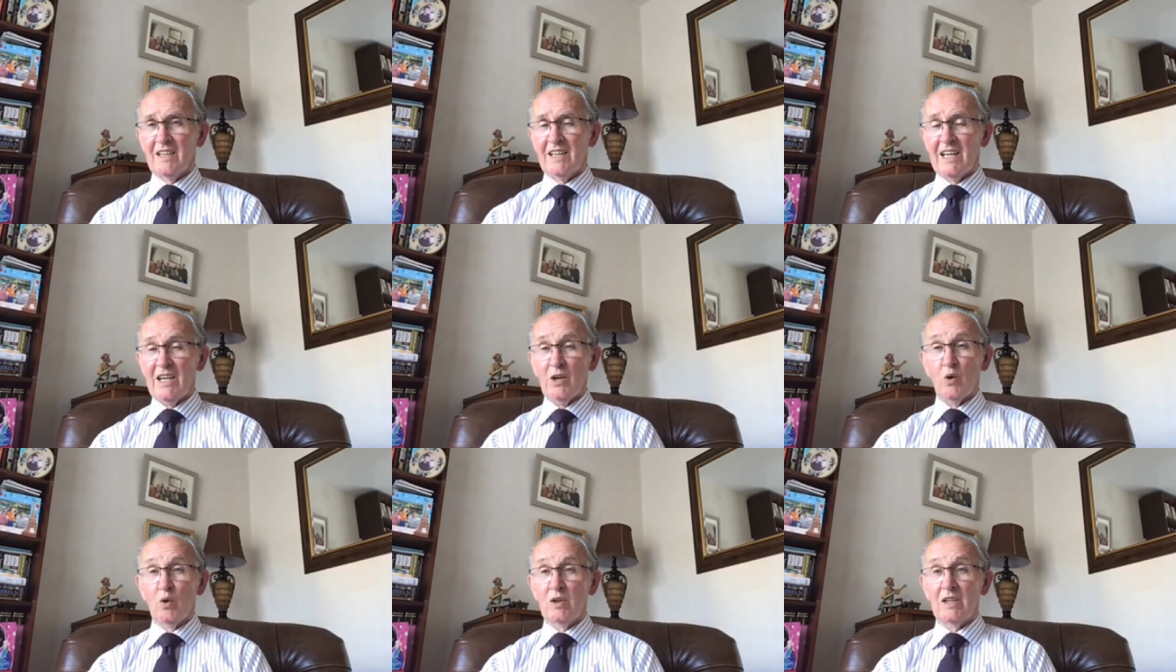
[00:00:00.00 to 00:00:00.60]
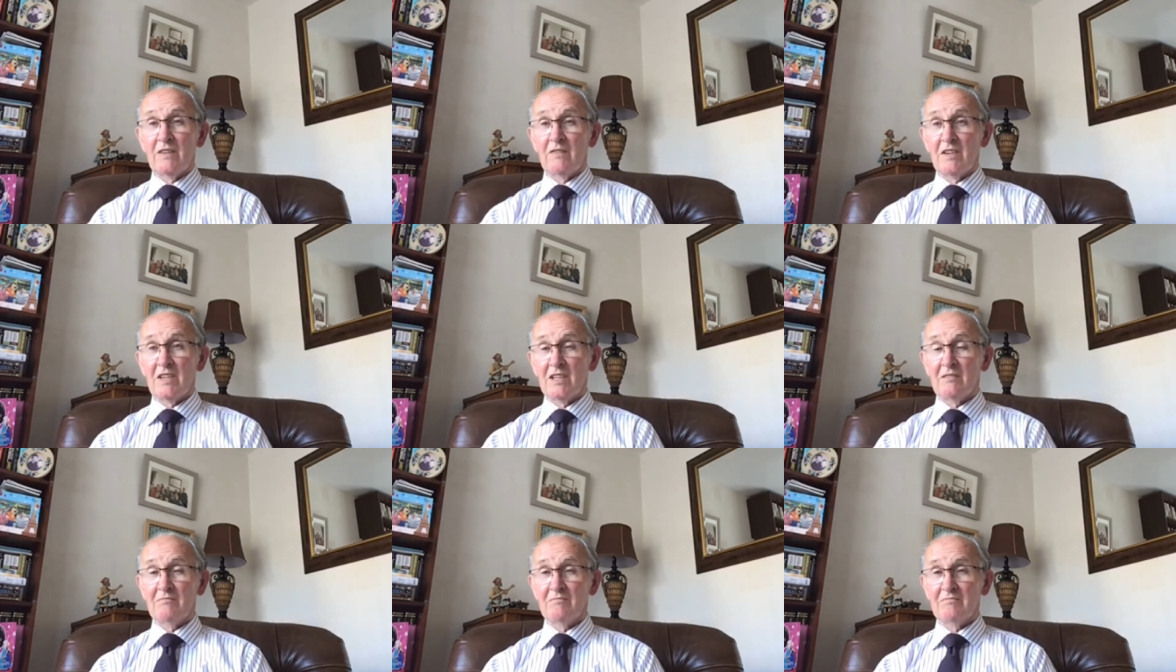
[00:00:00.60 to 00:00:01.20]
He owned
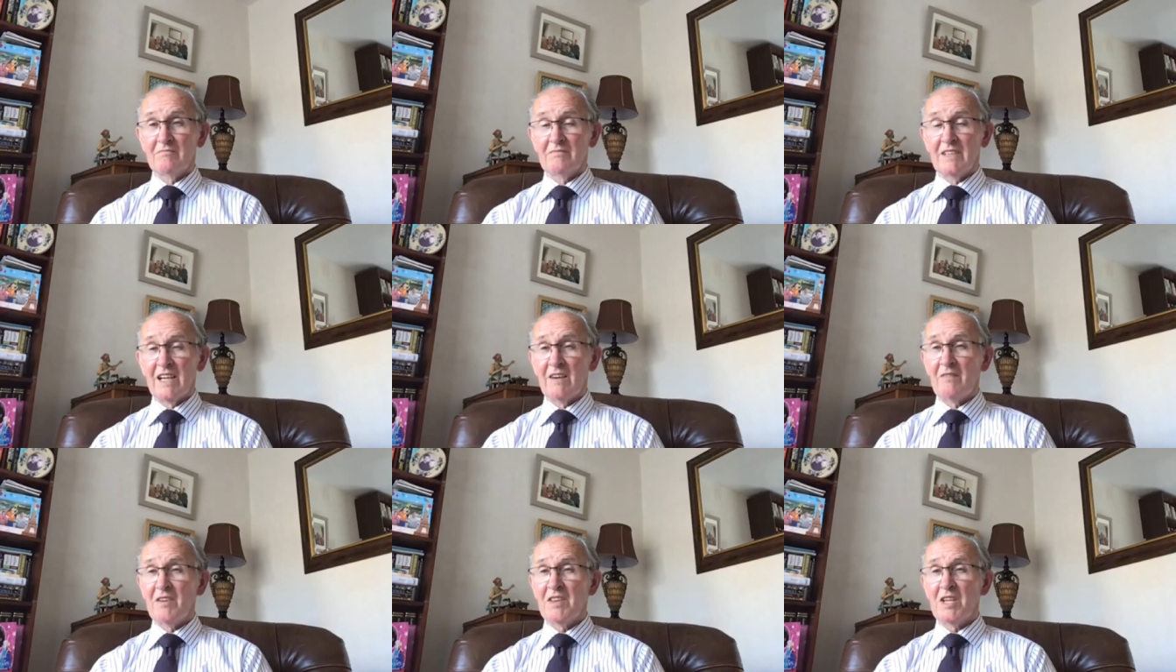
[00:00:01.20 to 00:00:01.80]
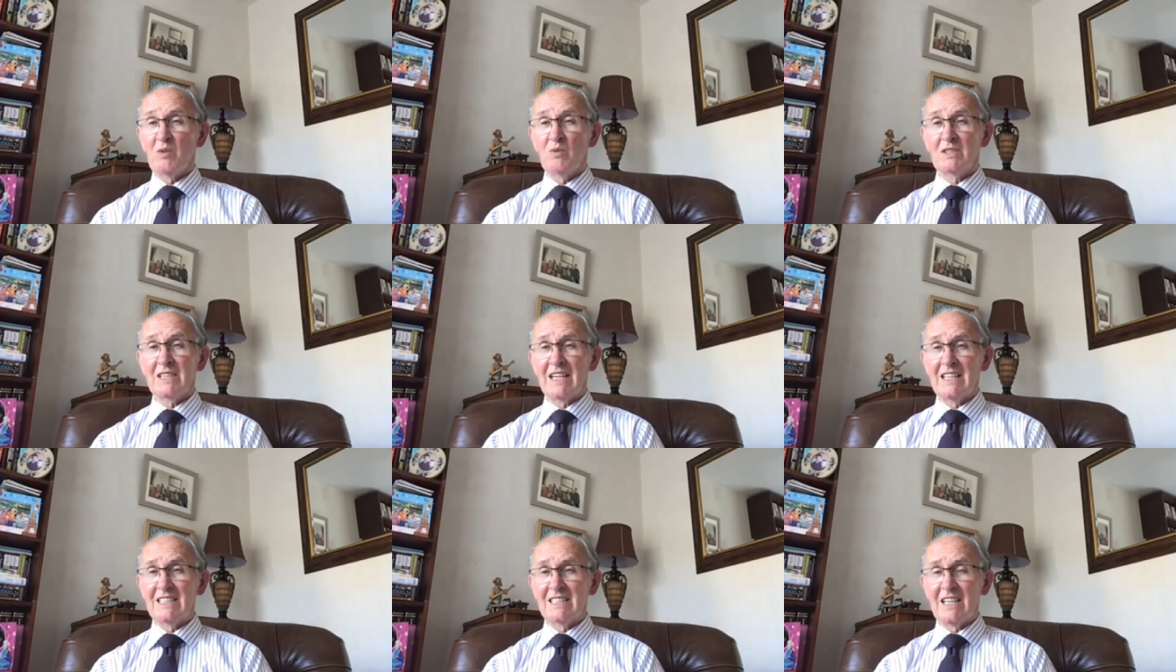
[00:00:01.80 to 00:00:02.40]
everything. Everything was
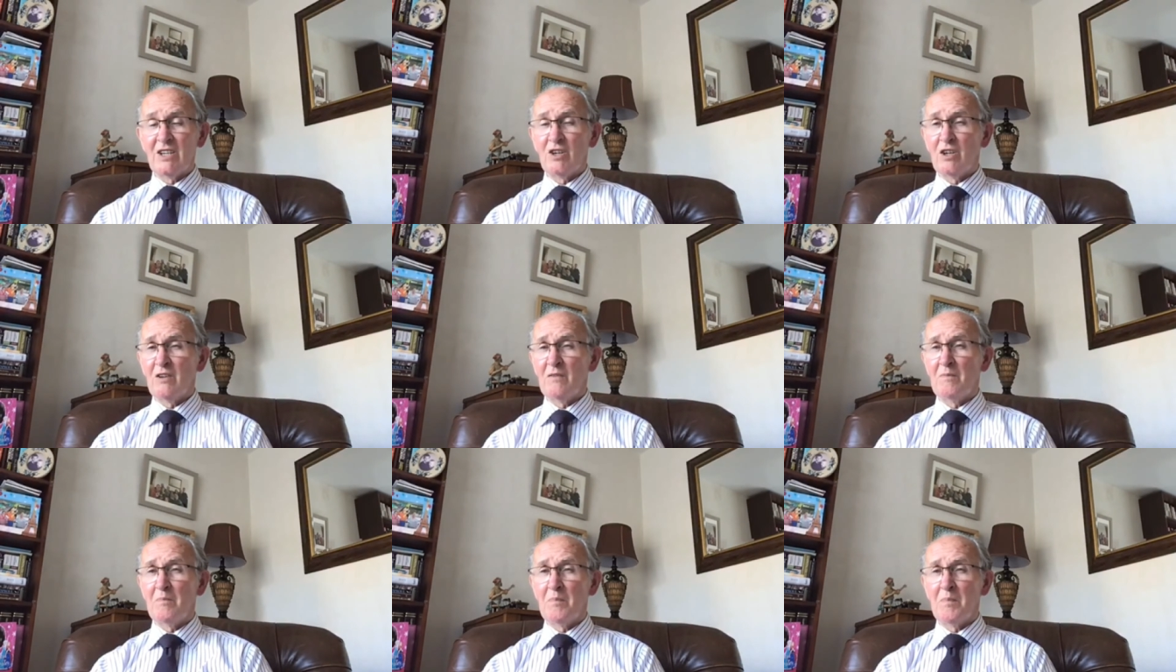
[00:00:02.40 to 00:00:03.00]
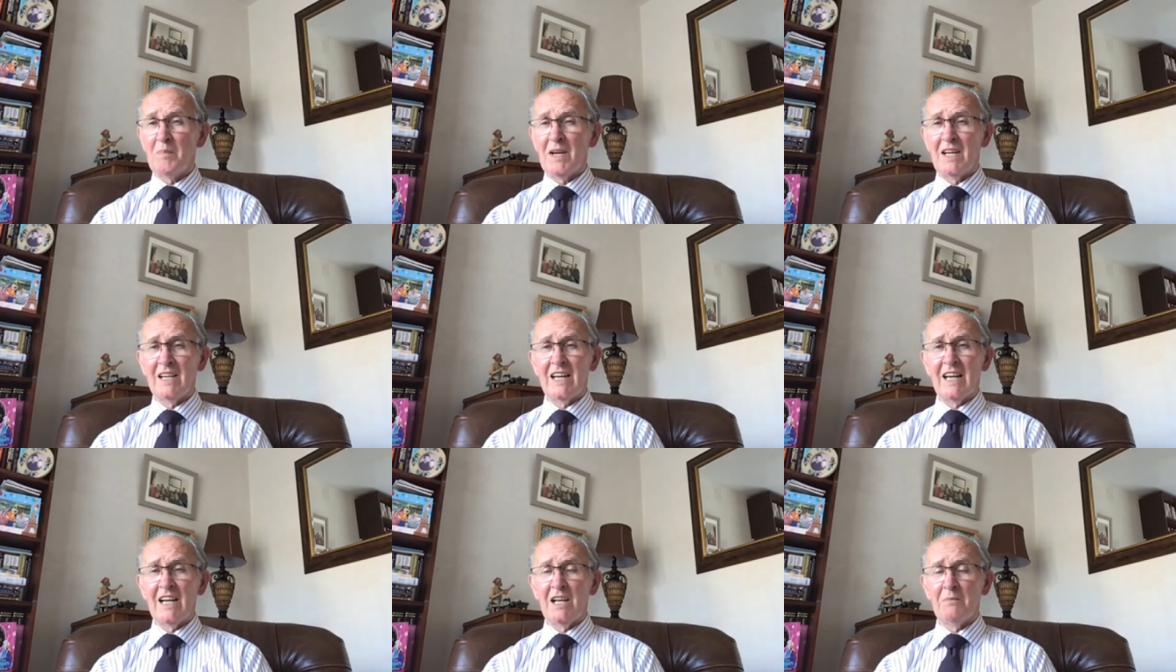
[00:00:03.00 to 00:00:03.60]
His. He could have paid
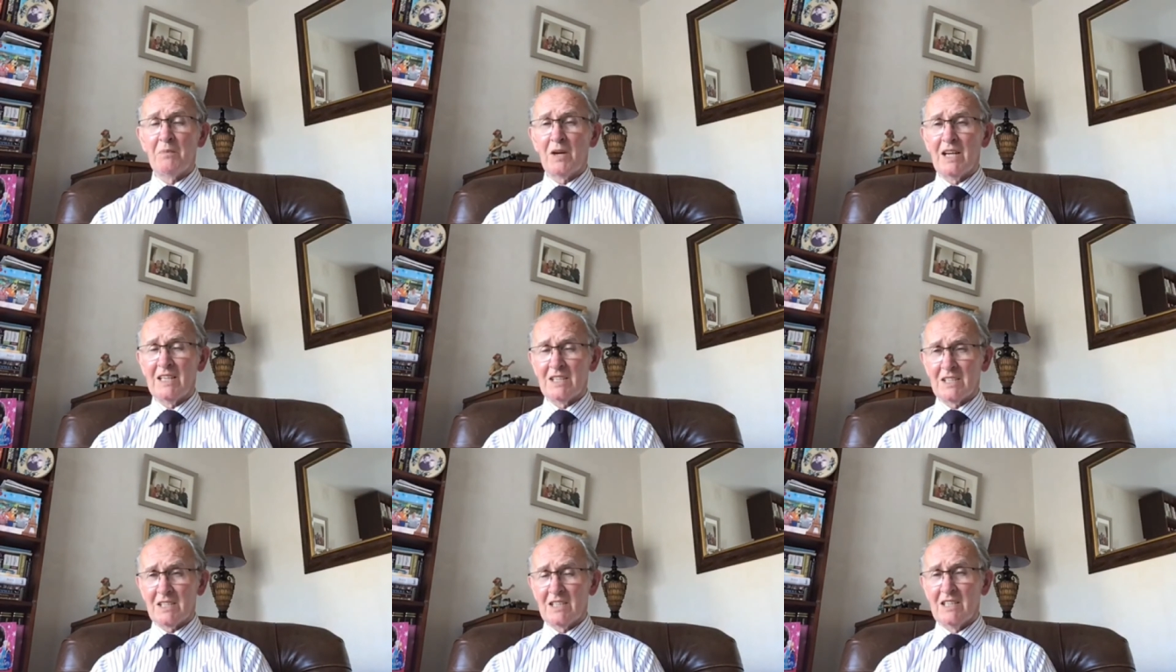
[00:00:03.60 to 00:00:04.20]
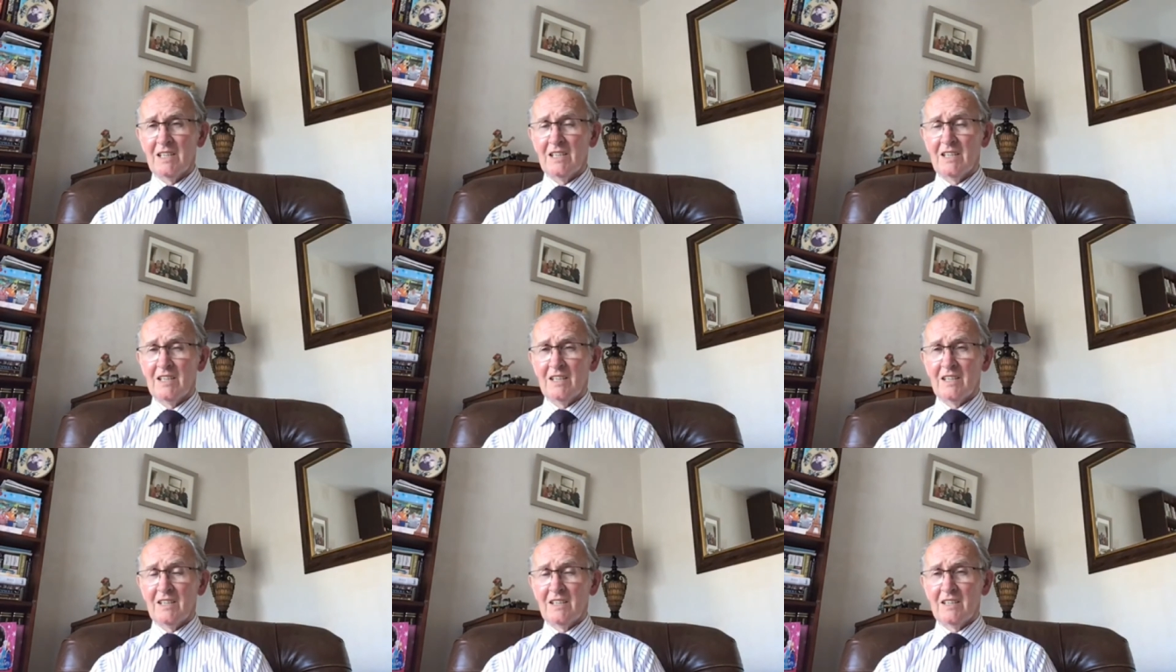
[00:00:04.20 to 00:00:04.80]
any price
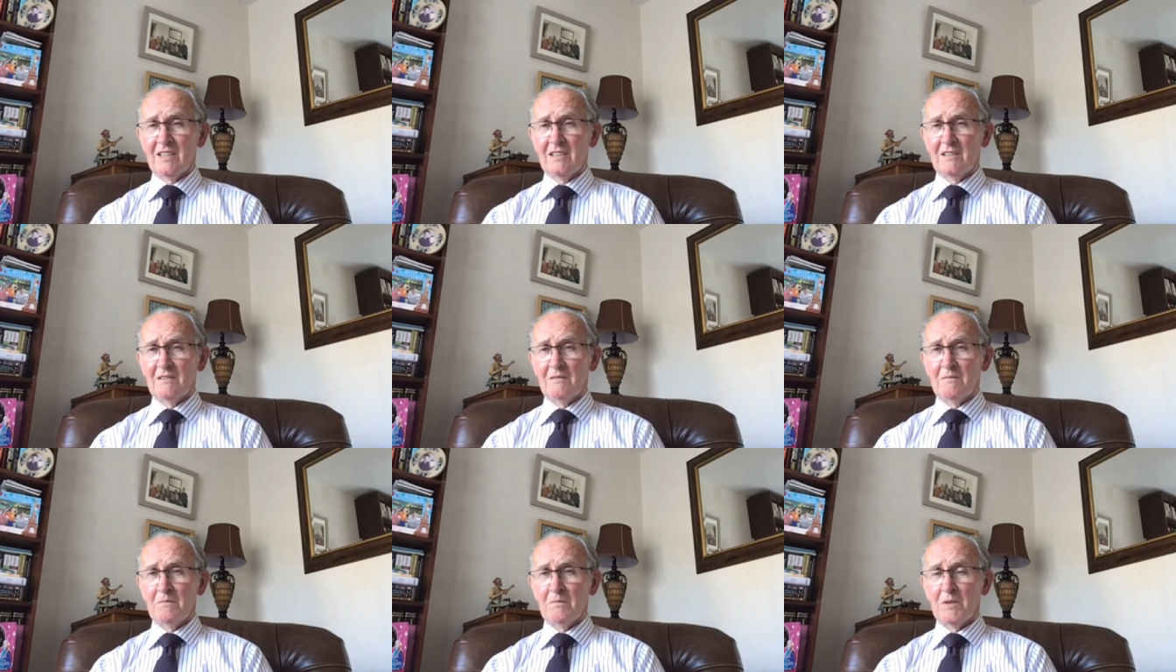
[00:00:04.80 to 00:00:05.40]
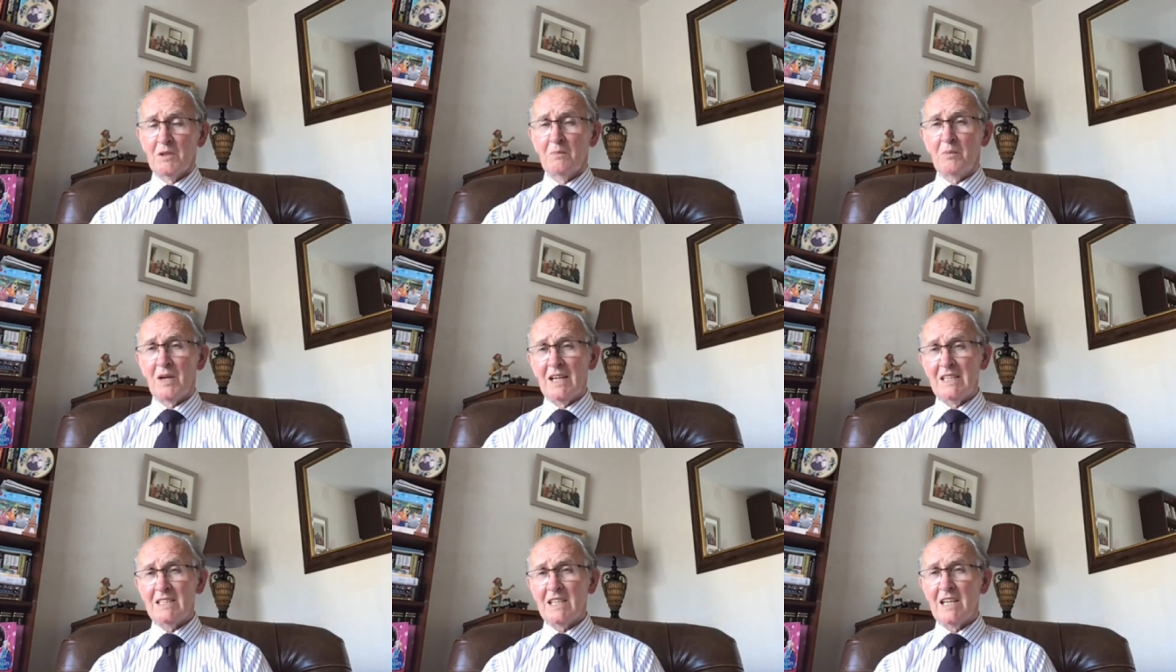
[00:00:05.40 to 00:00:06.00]
but the
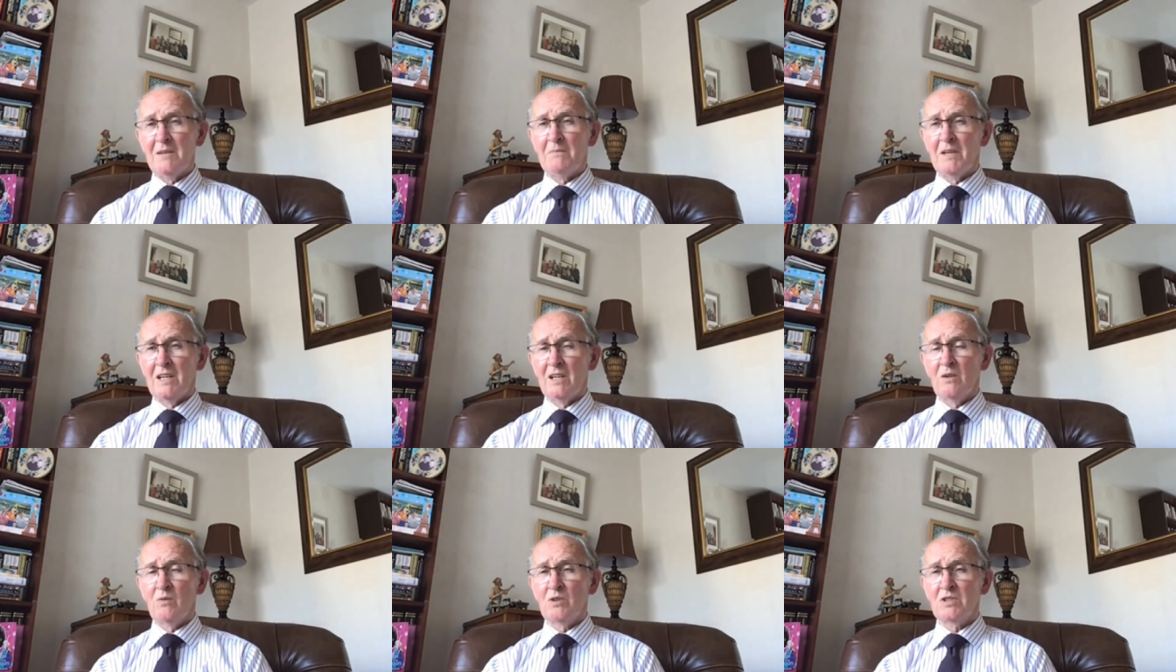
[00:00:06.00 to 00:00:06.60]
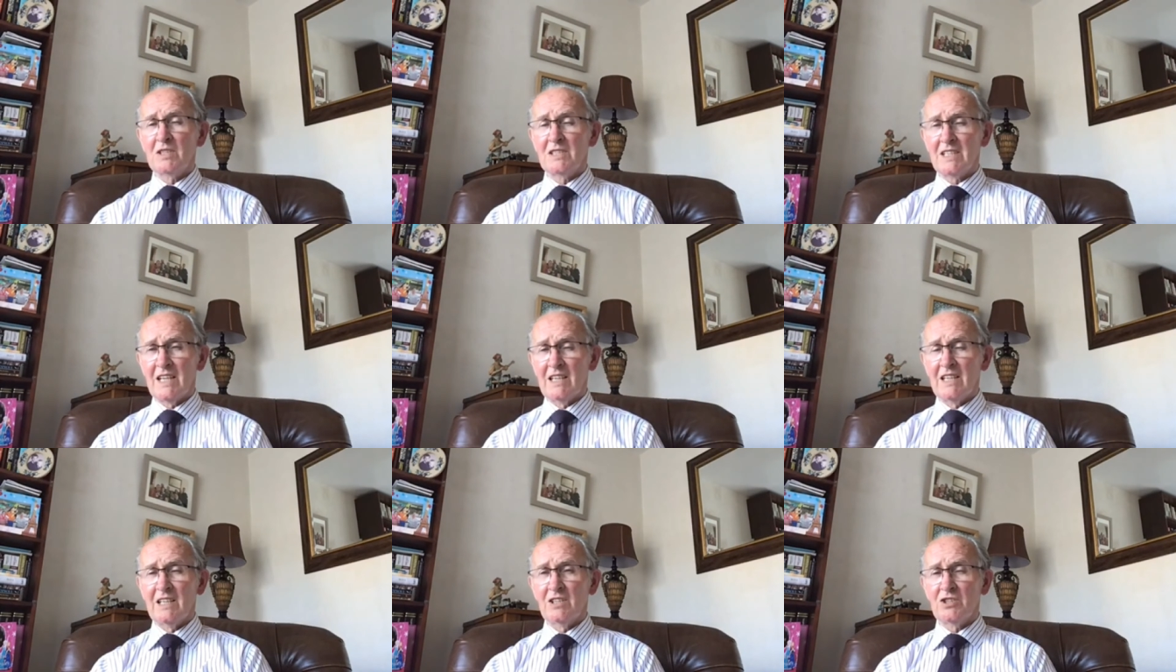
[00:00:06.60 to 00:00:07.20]
price he paid was to
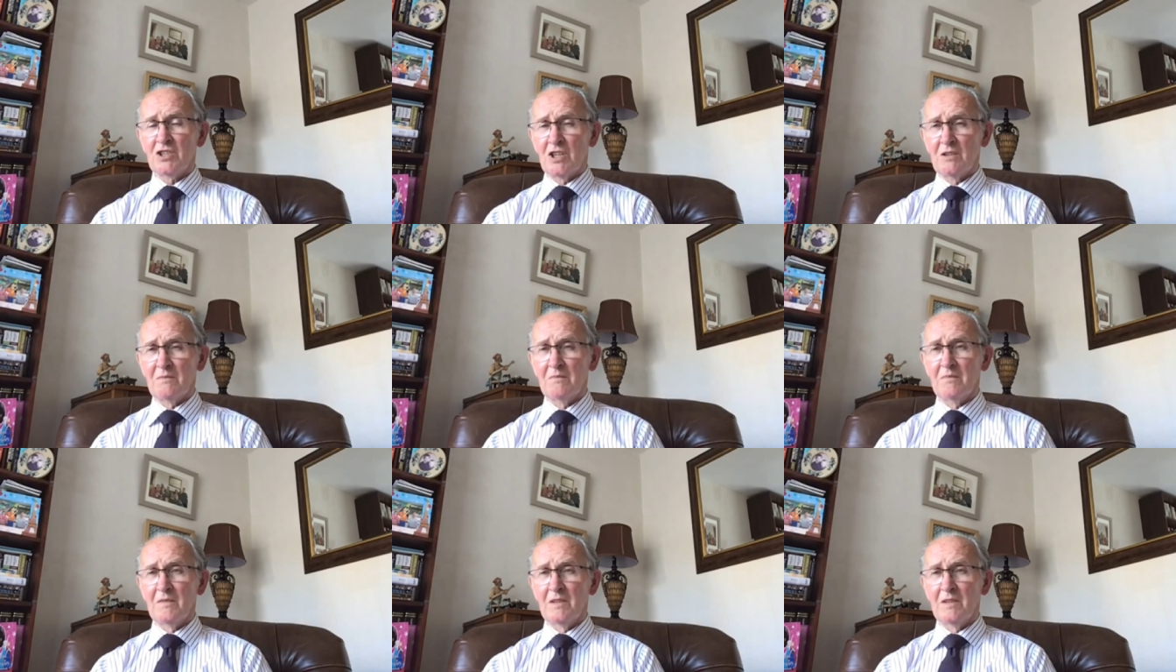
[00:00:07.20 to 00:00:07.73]
send his son